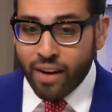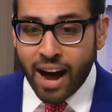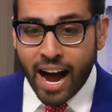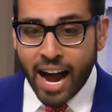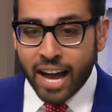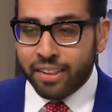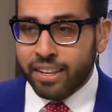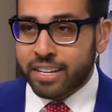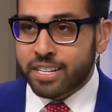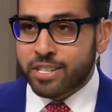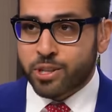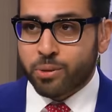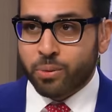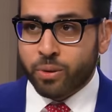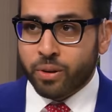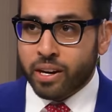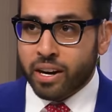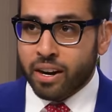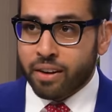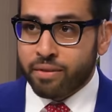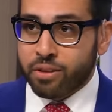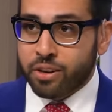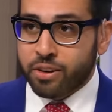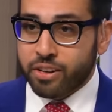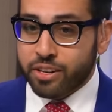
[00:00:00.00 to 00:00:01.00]
violence or
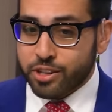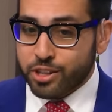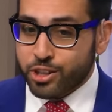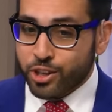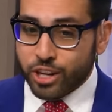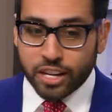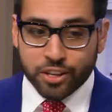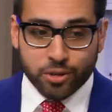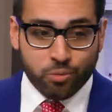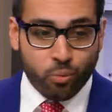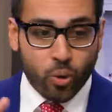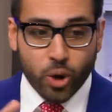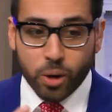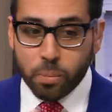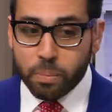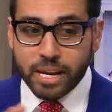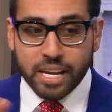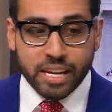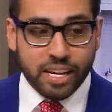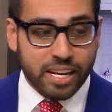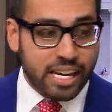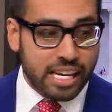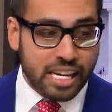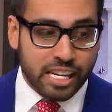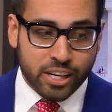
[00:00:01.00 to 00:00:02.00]
whatever is, is would
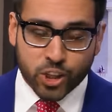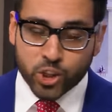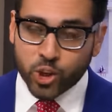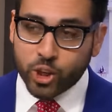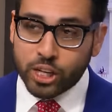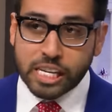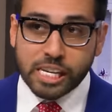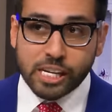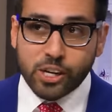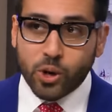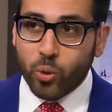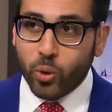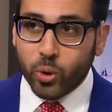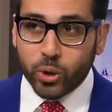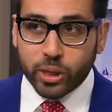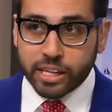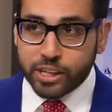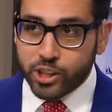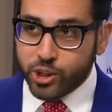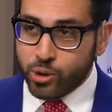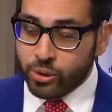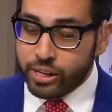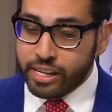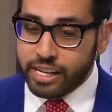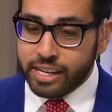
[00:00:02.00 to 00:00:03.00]
be e
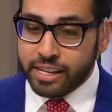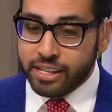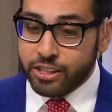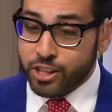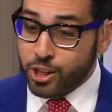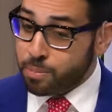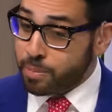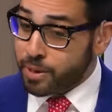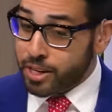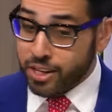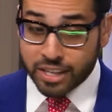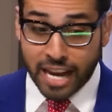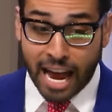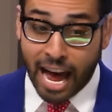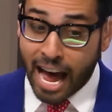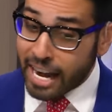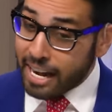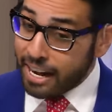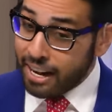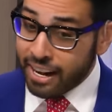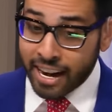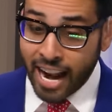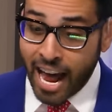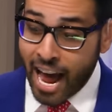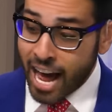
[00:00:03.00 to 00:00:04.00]
equally treated just because I
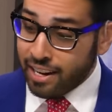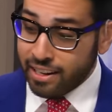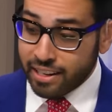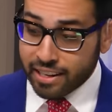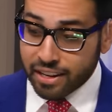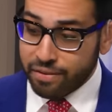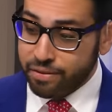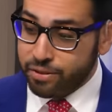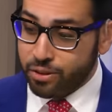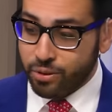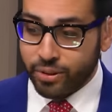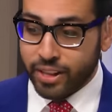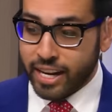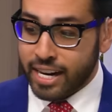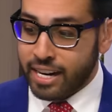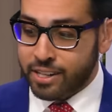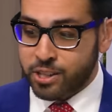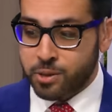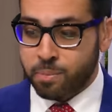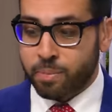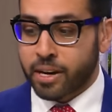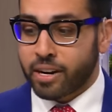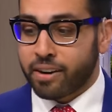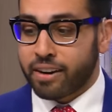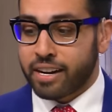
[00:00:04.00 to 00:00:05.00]
did not live through that
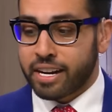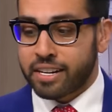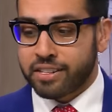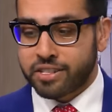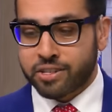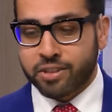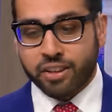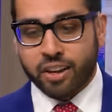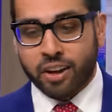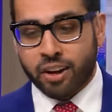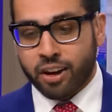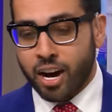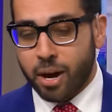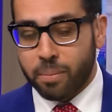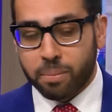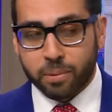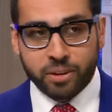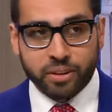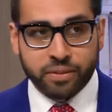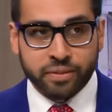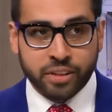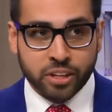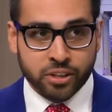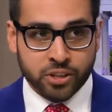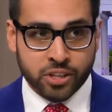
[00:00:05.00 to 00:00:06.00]
experience a
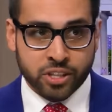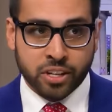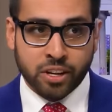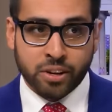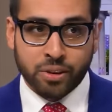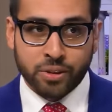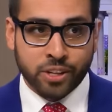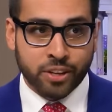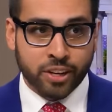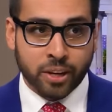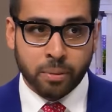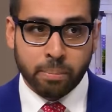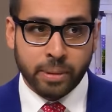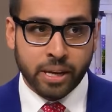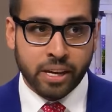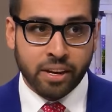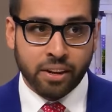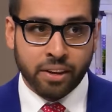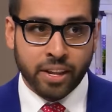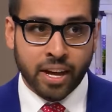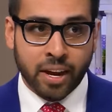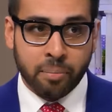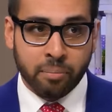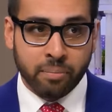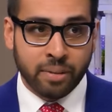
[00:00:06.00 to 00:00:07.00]
couple of years ago during B
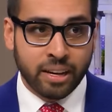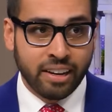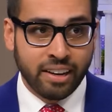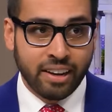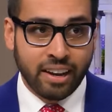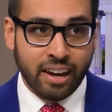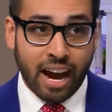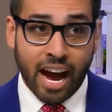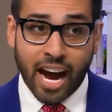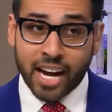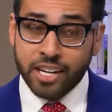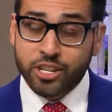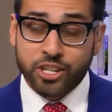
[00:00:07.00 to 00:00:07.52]
L M. It was